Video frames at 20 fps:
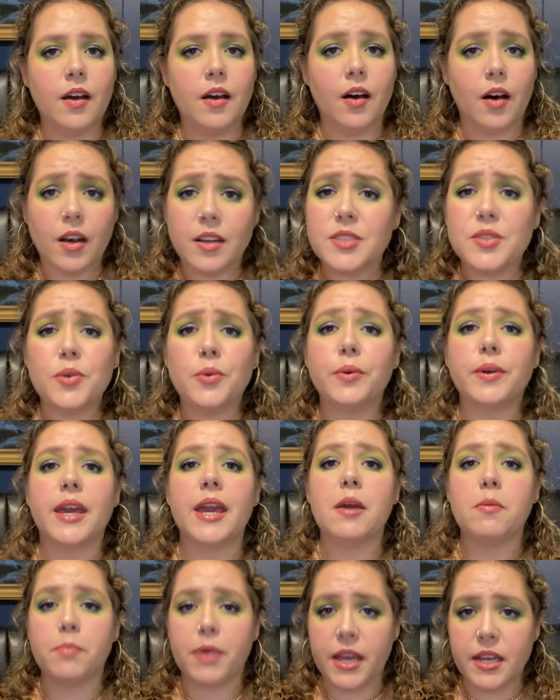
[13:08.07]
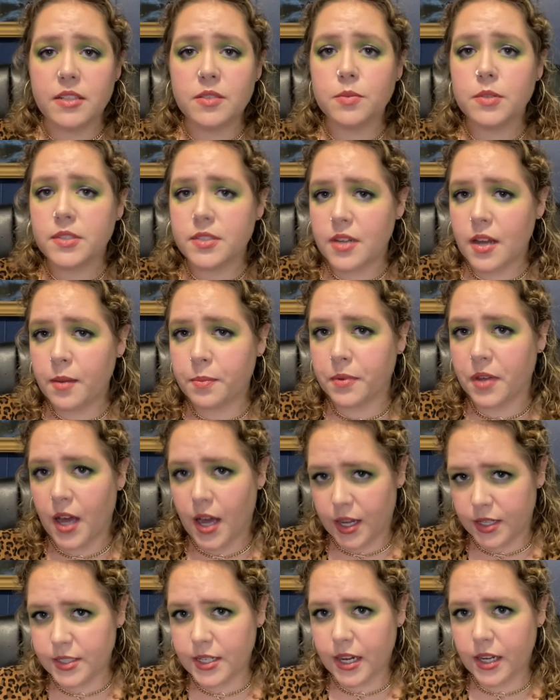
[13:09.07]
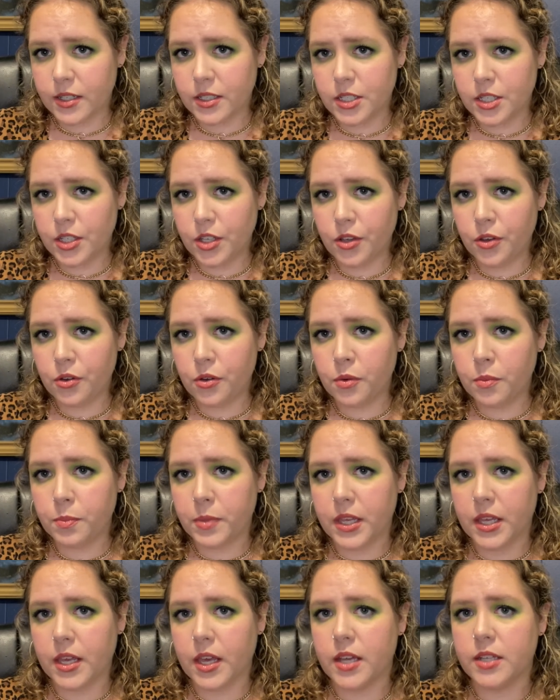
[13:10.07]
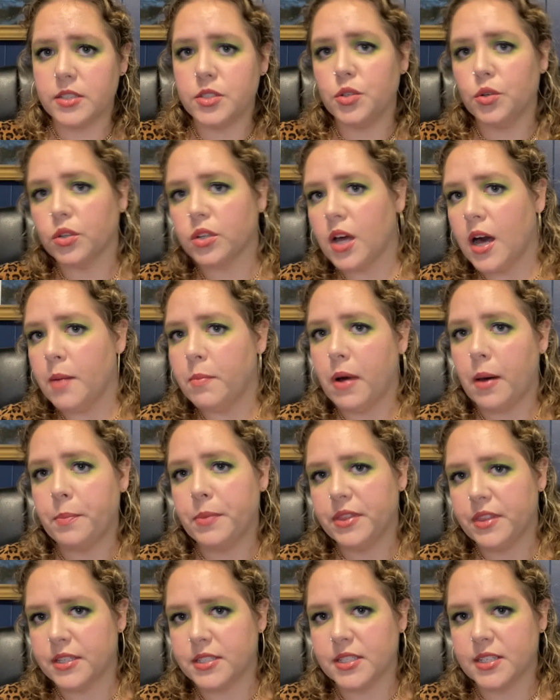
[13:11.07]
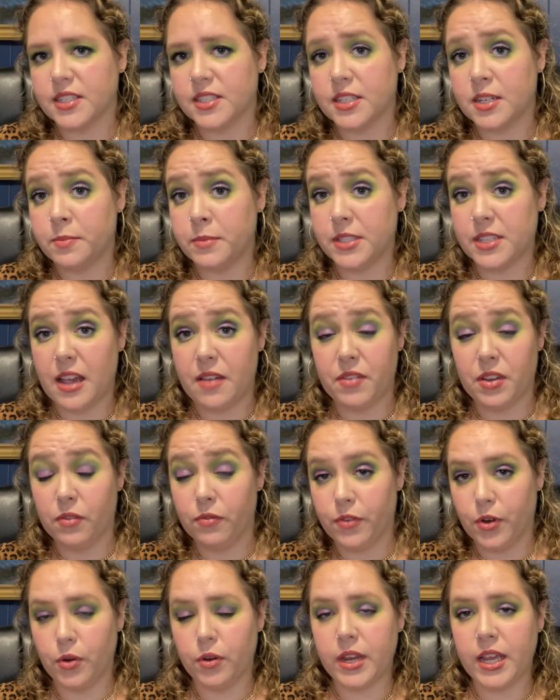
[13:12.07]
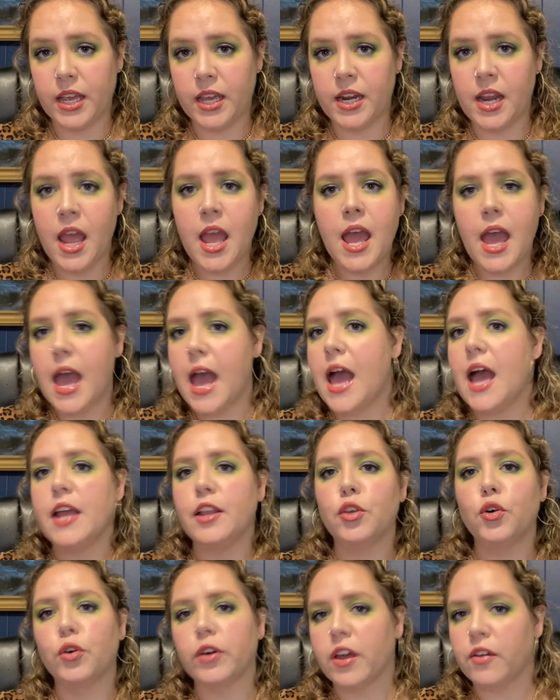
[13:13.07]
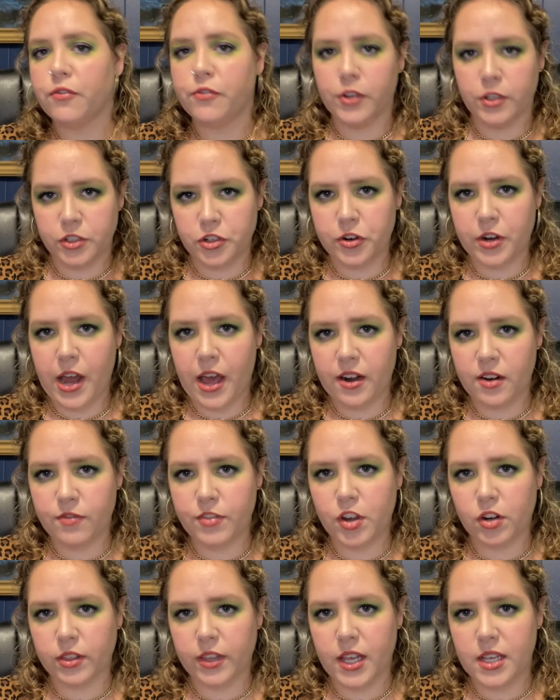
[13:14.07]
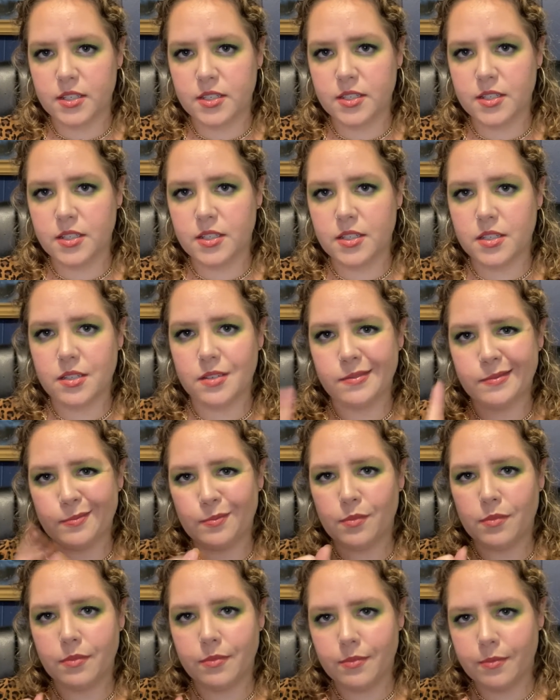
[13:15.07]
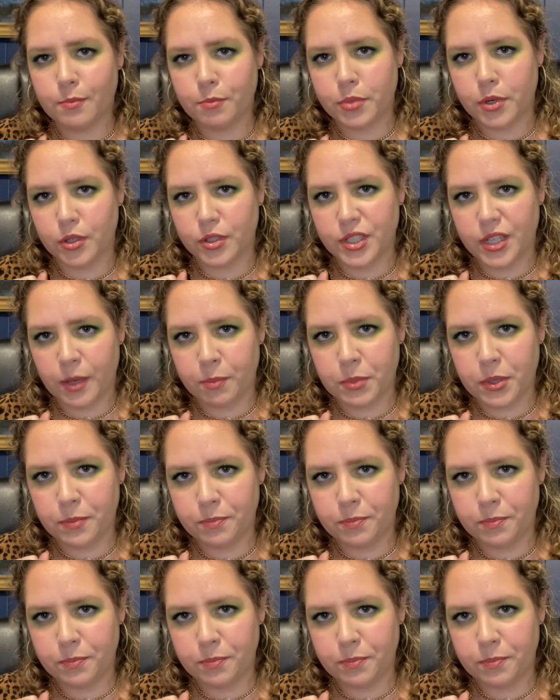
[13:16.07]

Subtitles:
Also, campaigns will stop contacting you because you'll come up in the system as having voted and you'll get filtered out of their lists. Pro tip.